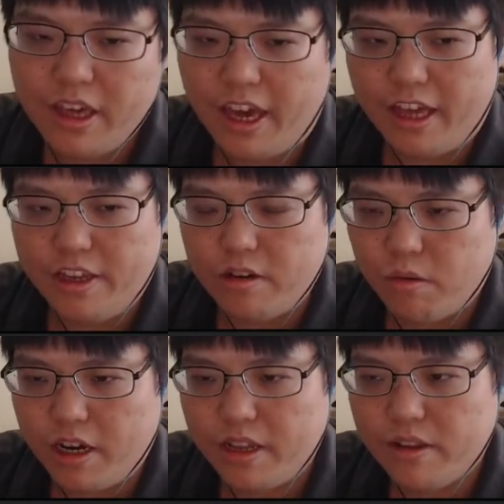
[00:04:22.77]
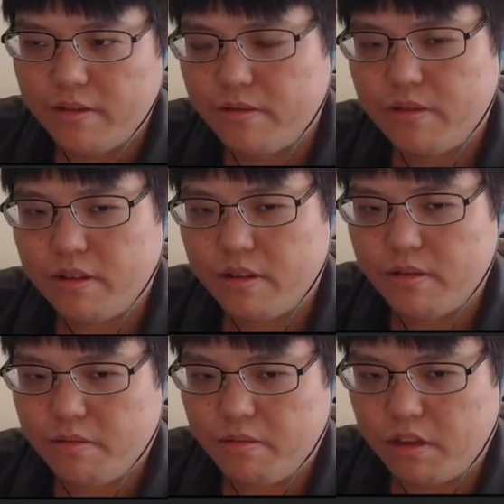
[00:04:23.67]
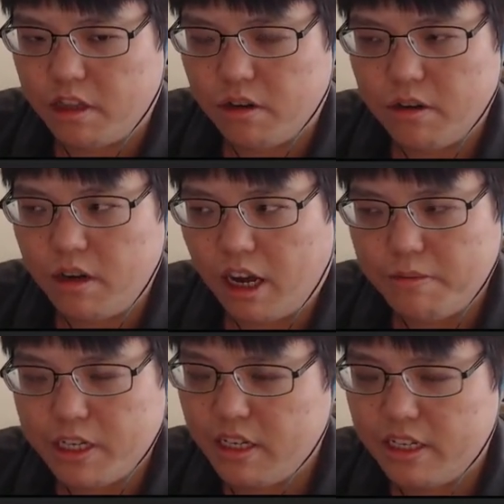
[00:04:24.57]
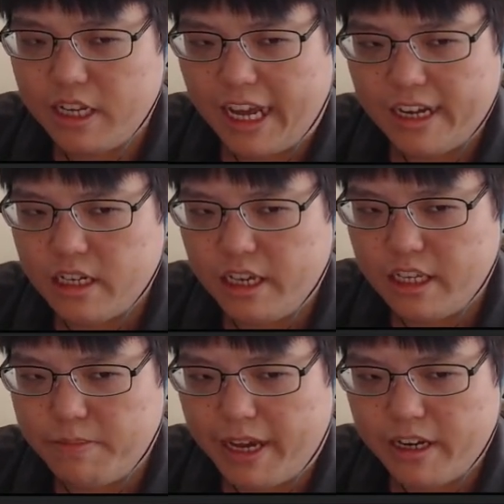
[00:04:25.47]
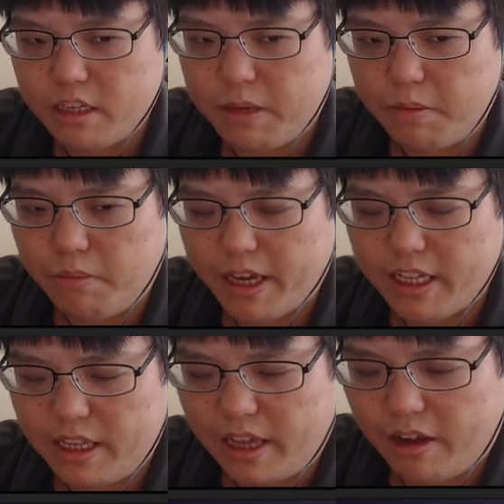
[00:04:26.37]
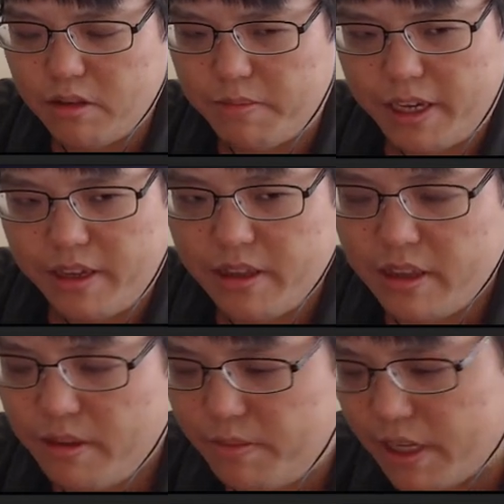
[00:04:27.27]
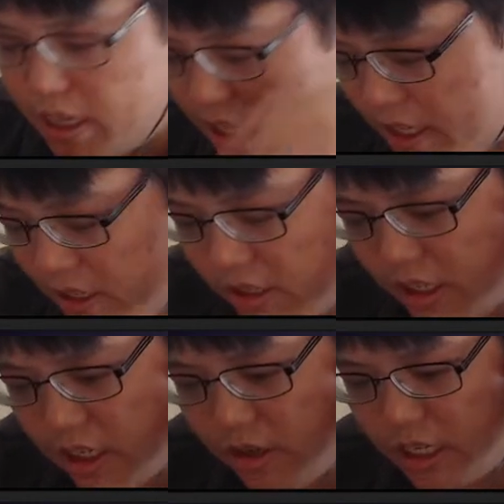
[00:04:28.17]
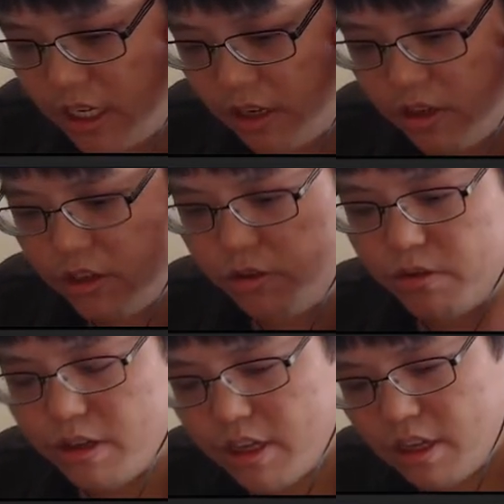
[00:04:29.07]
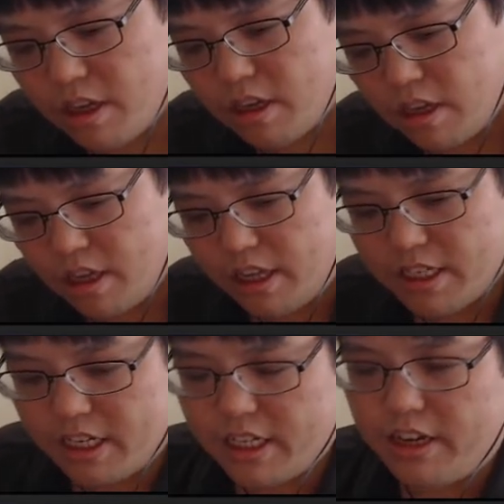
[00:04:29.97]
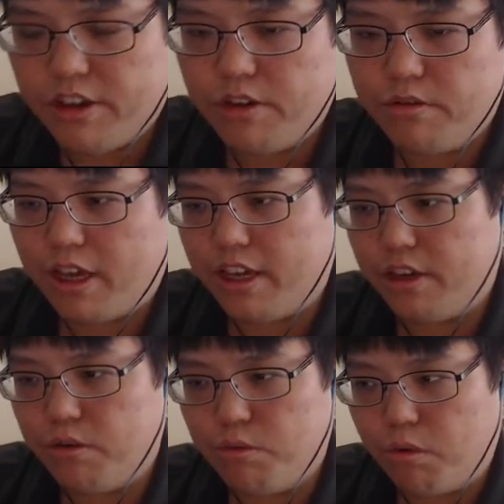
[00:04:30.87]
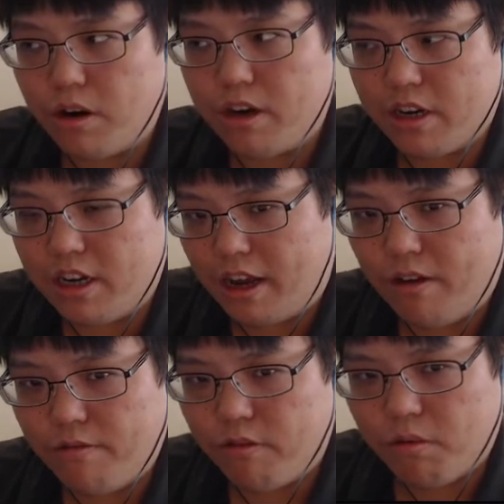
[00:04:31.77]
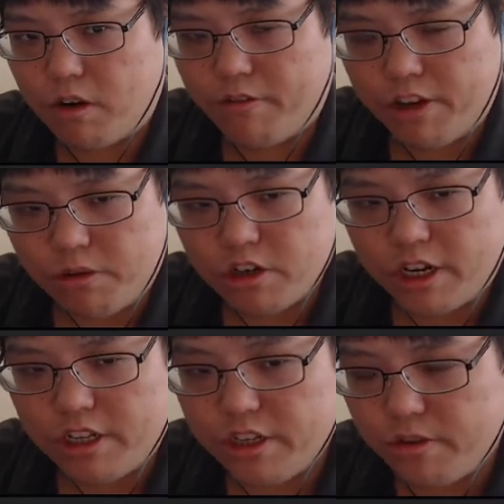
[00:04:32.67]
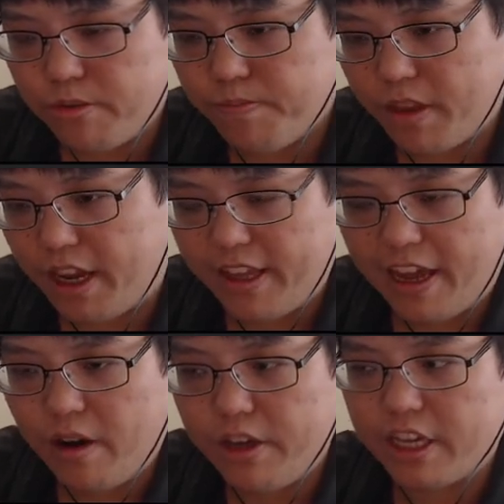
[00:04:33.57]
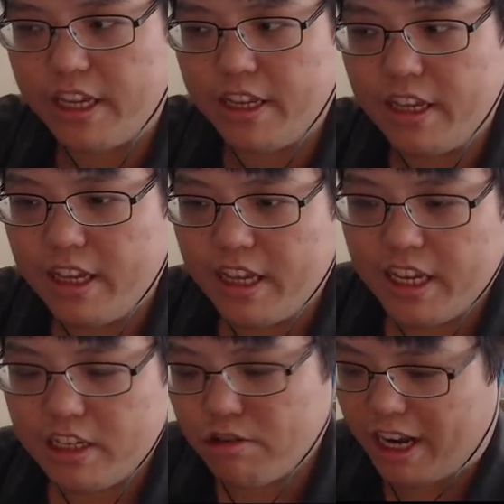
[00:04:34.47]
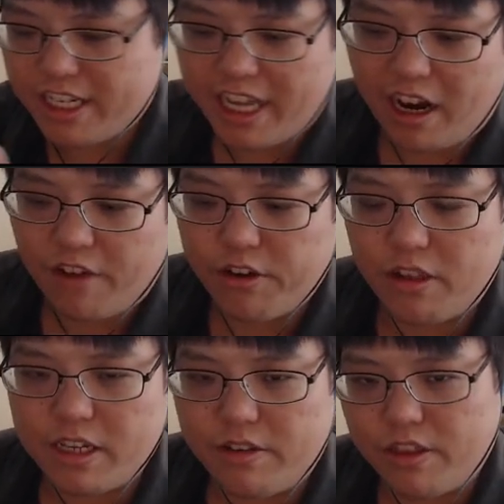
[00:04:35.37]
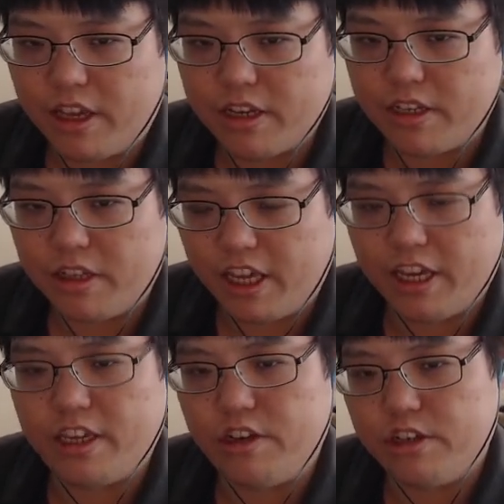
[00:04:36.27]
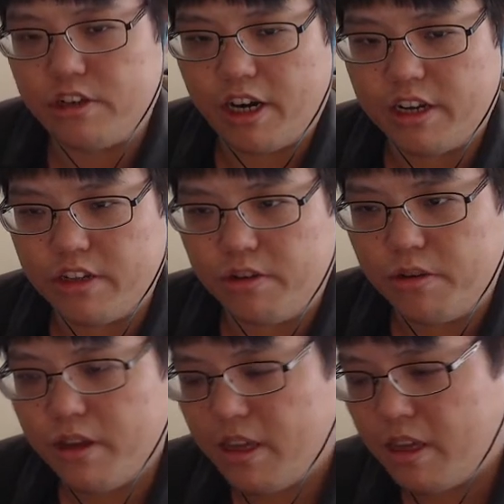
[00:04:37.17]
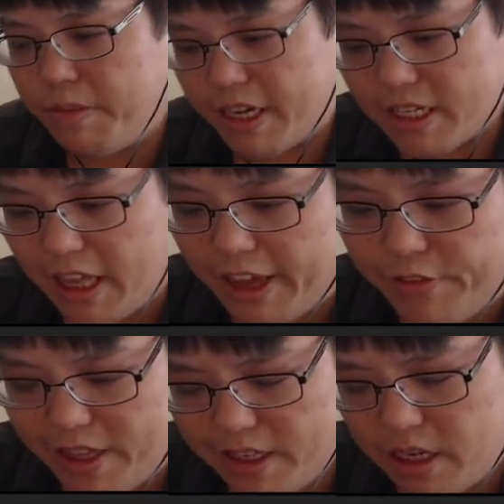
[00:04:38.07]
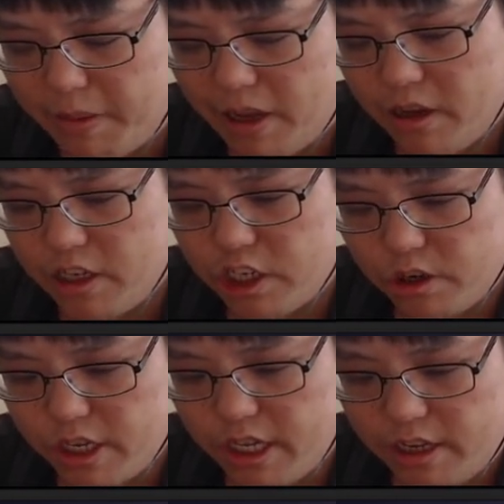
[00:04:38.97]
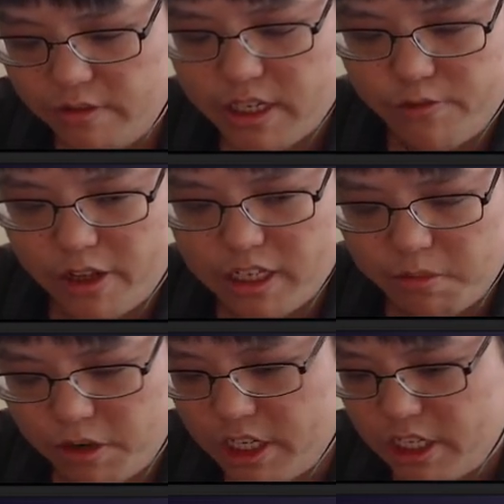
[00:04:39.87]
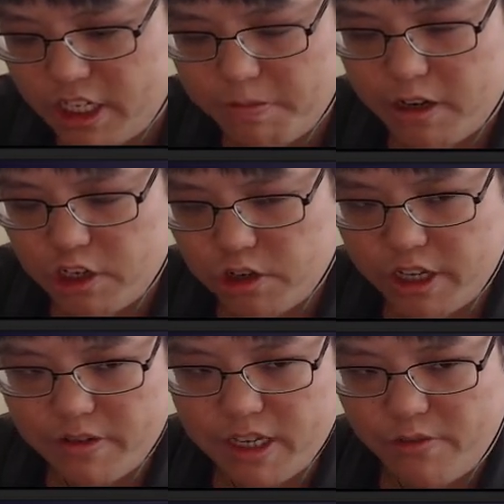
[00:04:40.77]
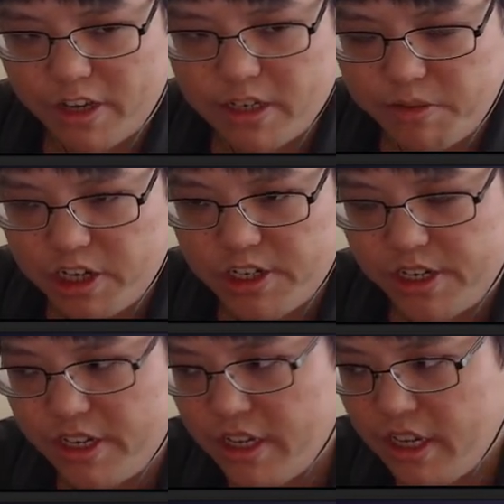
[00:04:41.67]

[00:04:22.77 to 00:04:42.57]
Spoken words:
And you know what? The third option isn't actually as bad as people make it out to be, because it's going to tell you that you weren't cut out for whatever you were trying to do, and now you can scratch that off your list of things you think you should try to do. Because life is about a journey of self-exploration. It's about a journey of self-expression.